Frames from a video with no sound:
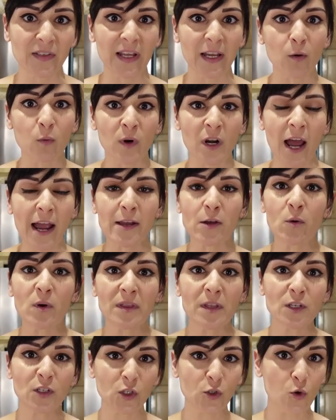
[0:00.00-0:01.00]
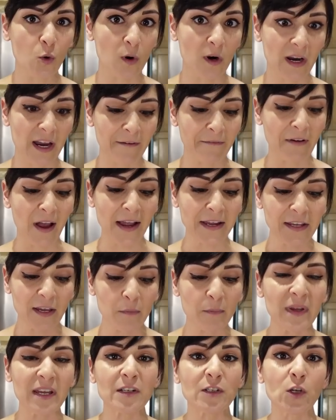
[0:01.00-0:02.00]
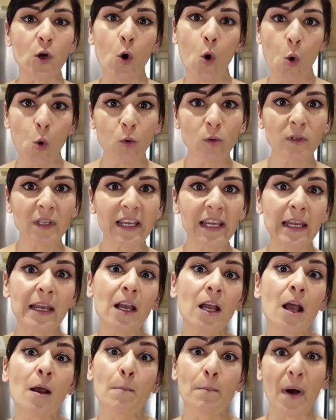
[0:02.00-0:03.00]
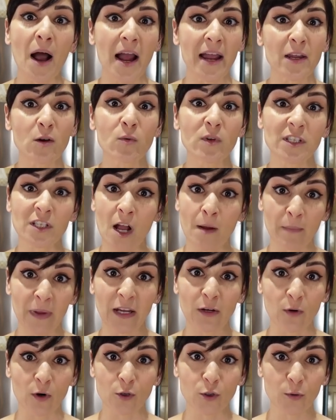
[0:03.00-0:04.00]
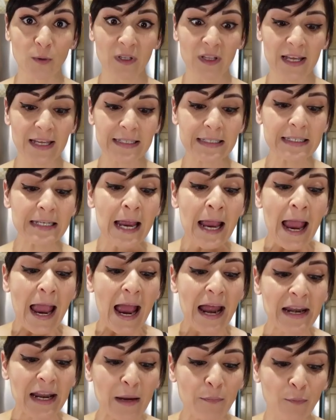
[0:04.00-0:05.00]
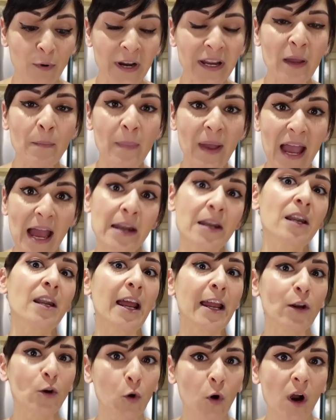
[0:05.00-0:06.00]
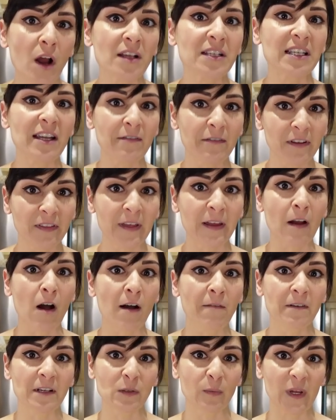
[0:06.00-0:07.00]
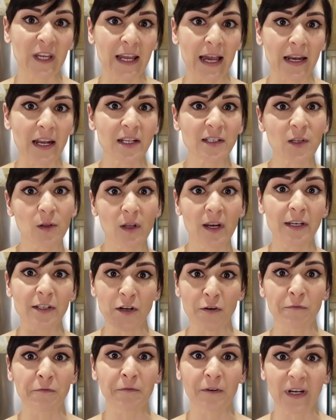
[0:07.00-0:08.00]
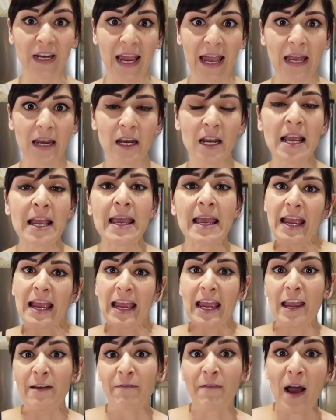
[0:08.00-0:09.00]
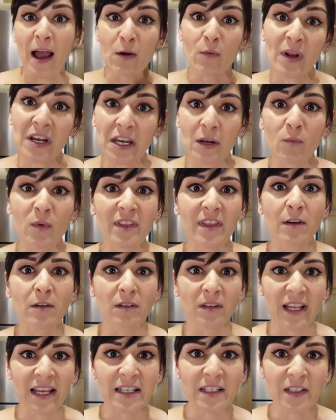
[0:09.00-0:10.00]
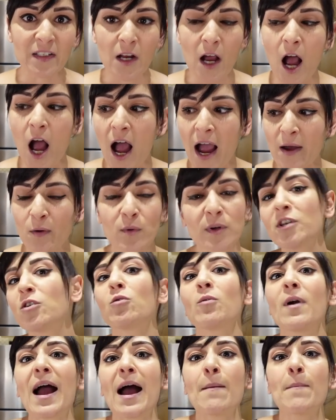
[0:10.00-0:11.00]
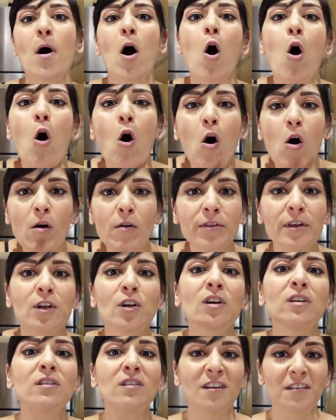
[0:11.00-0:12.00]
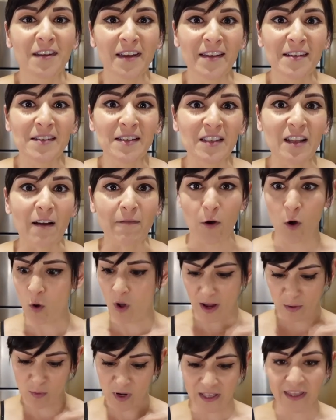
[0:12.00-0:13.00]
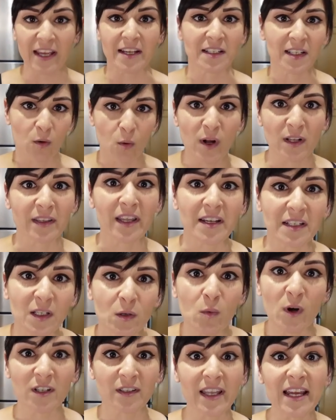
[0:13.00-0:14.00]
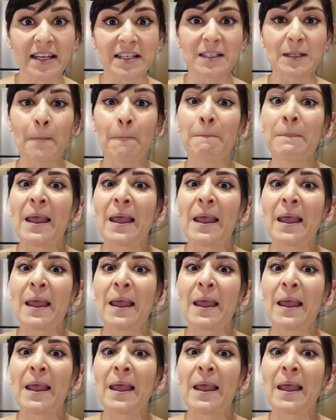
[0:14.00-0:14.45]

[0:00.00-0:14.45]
Like when I go in the store, if I commit to only buying what's on my grocery list and I bring a pen and I cross everything off as we get it so that I don't forget, if I went in without a list, I would grab all the good looking stuff. Oh, I want this, I want this, I want this.